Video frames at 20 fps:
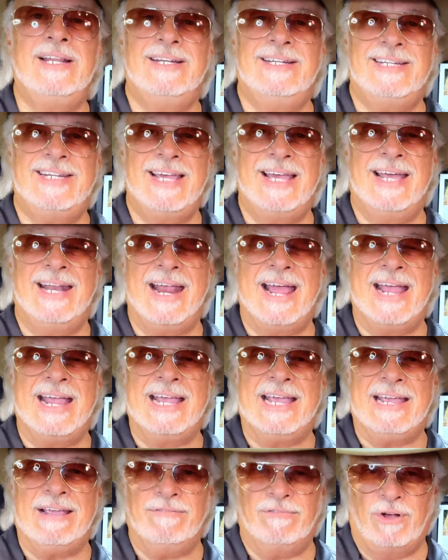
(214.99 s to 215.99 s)

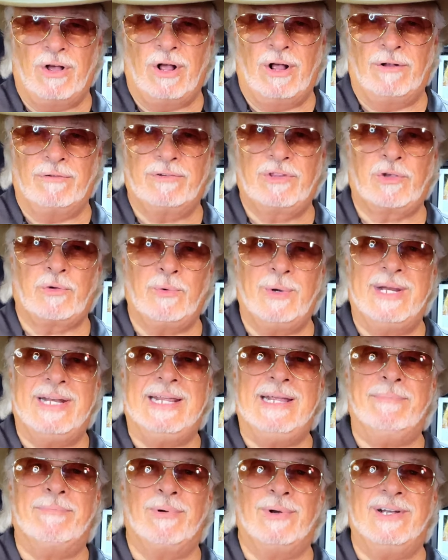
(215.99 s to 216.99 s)
DNA Evolved
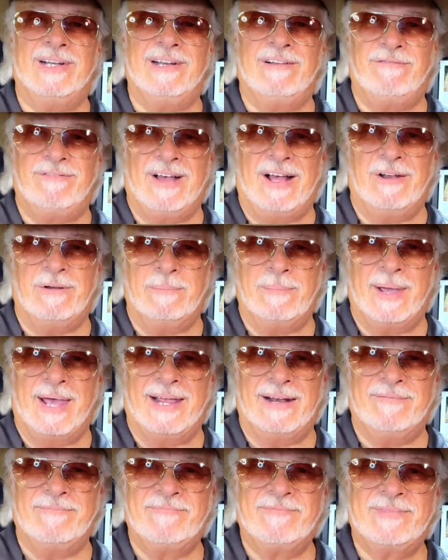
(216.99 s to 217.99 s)
3D printed fountain
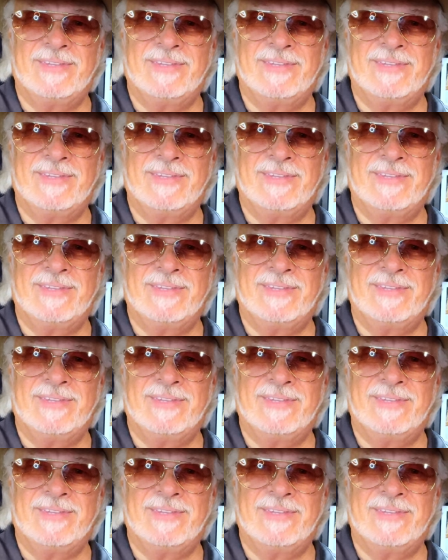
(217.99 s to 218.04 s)
pen.